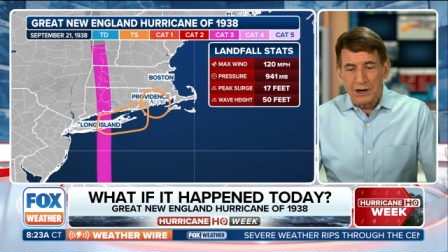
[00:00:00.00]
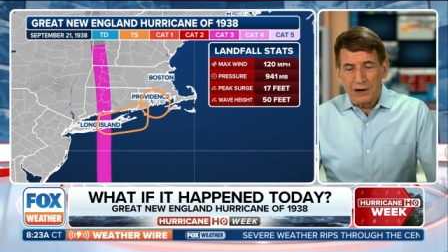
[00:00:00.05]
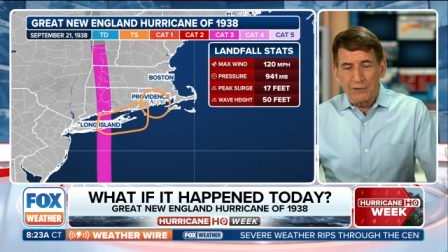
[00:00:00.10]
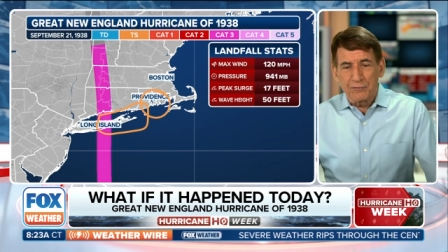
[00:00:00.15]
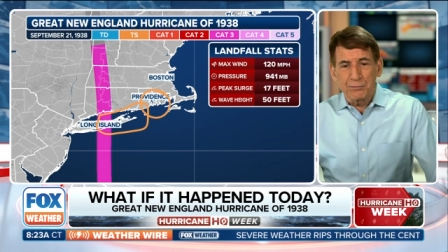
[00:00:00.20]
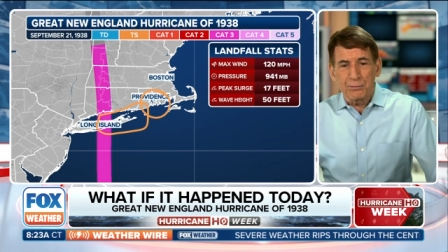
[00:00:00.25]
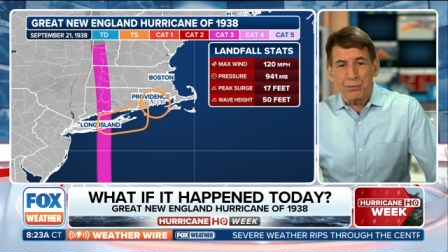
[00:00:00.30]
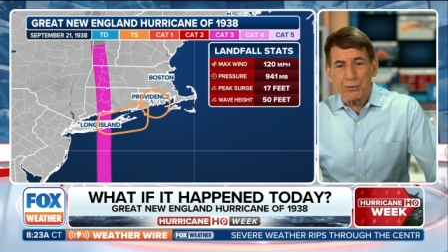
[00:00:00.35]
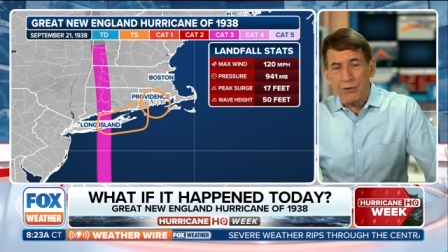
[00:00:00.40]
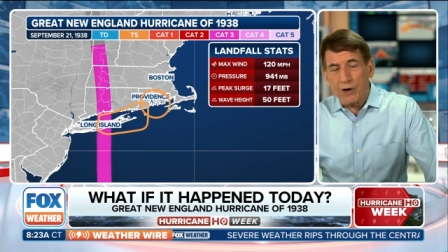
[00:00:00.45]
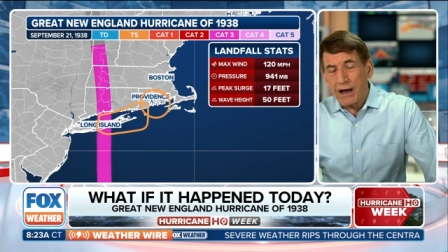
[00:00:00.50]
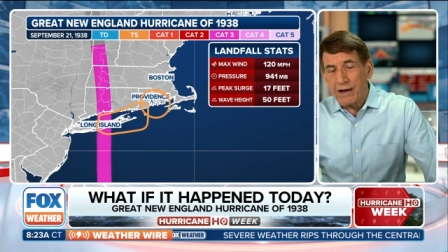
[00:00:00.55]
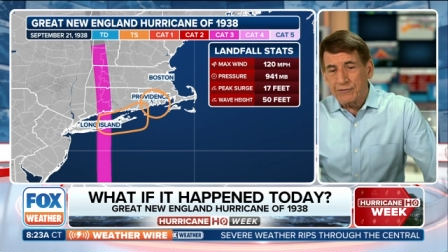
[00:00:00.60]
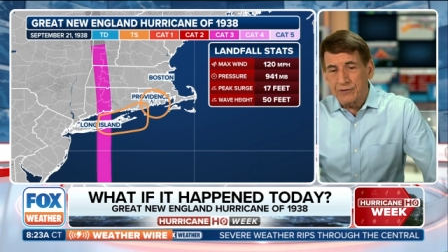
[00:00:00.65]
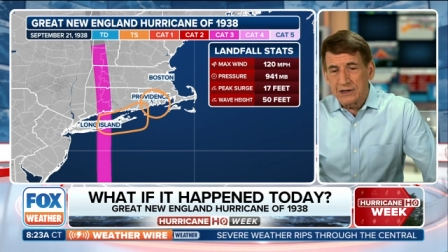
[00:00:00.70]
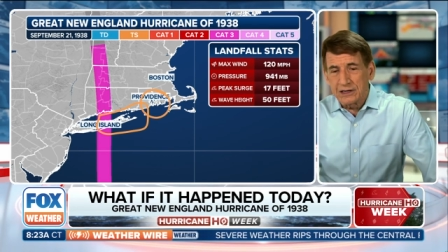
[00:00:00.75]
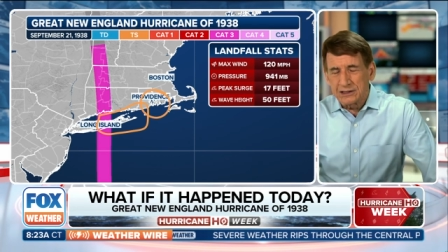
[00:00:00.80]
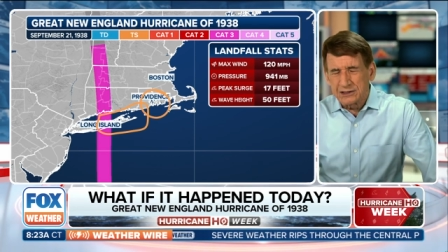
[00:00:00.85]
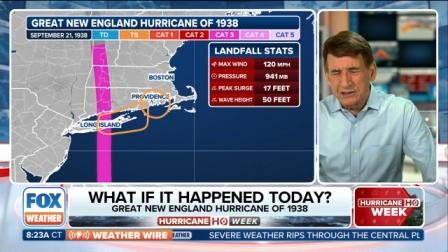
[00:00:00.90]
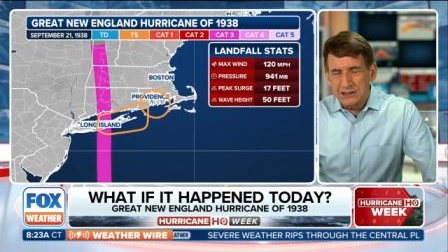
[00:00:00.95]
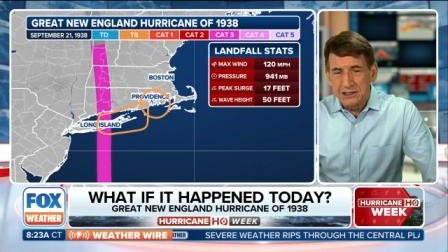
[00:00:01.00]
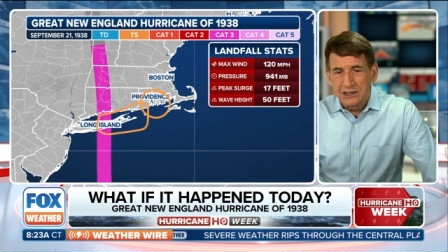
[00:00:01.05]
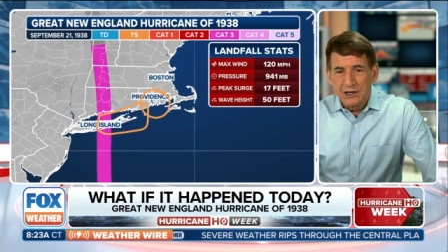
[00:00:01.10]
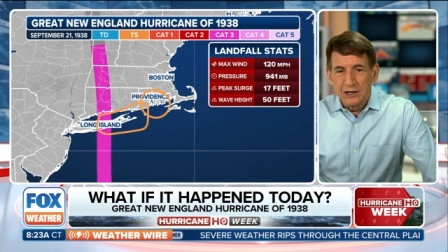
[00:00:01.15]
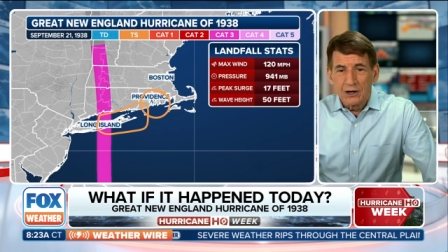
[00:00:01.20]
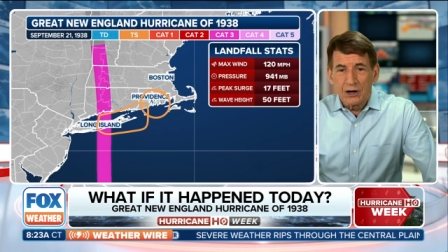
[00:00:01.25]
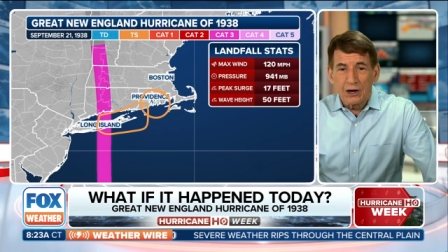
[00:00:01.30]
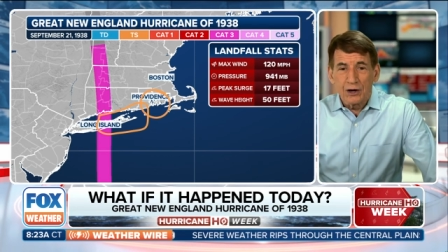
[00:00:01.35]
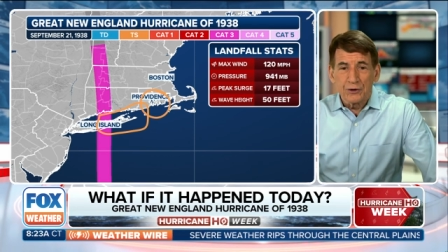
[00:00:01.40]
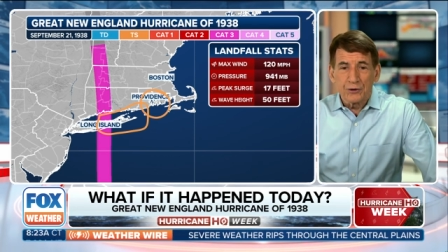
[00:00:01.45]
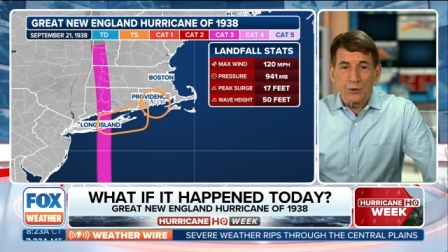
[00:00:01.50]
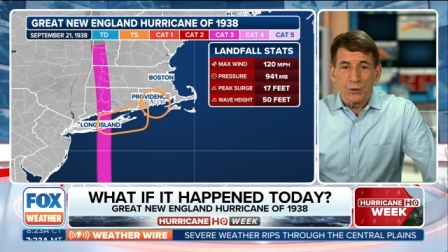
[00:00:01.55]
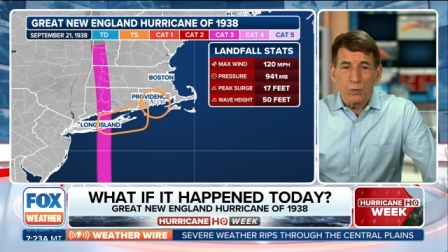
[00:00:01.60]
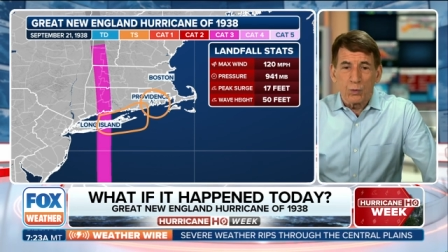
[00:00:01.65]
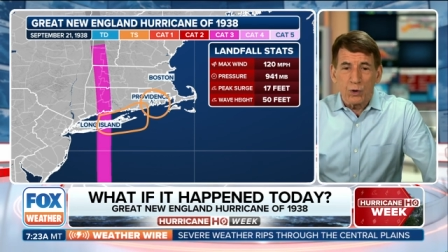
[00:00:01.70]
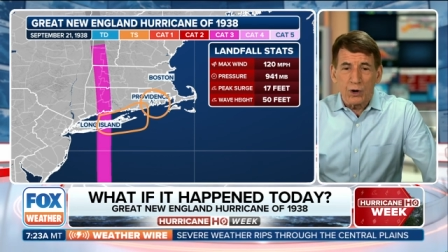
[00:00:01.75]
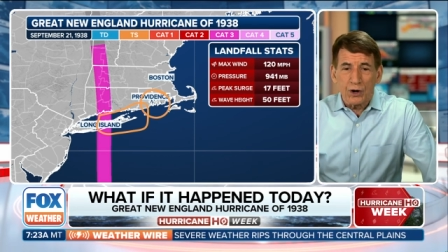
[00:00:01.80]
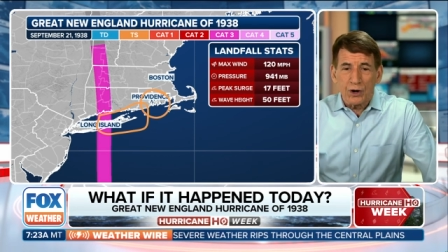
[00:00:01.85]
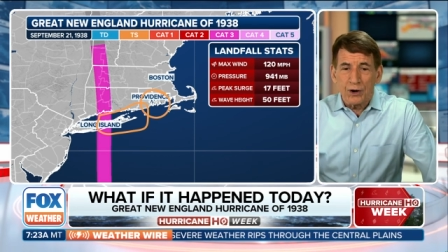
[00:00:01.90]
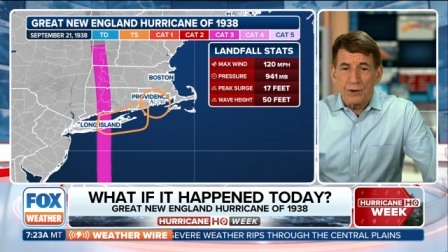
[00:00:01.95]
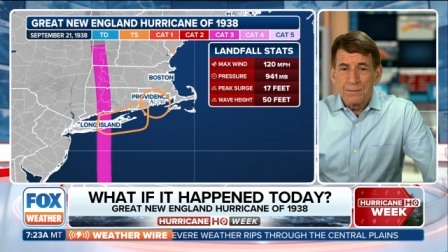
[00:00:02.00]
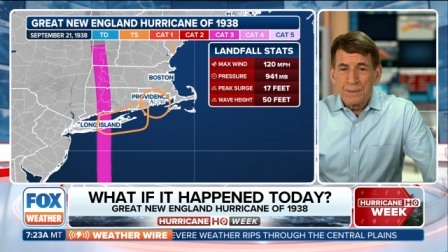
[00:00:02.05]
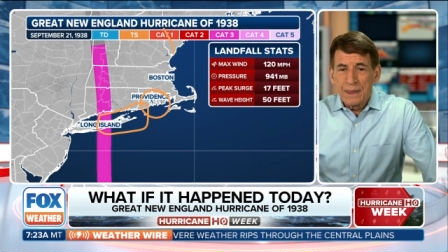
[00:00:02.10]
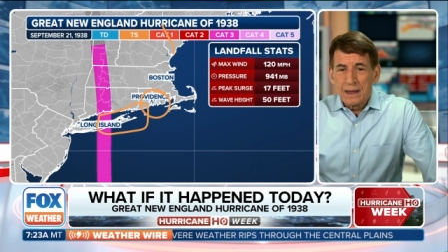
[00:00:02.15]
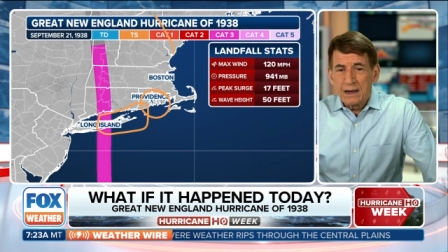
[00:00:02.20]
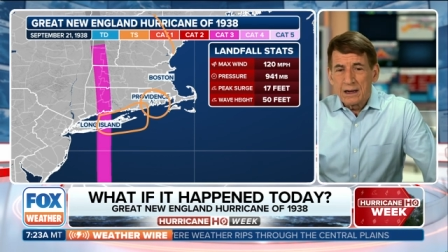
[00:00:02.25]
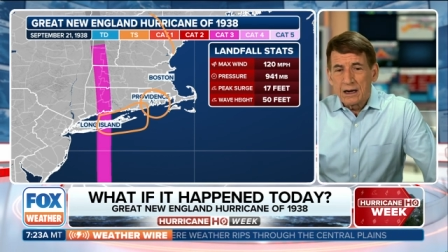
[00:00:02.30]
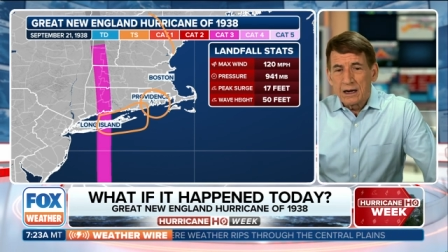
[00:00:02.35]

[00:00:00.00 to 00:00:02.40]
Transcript: of Providence underwater.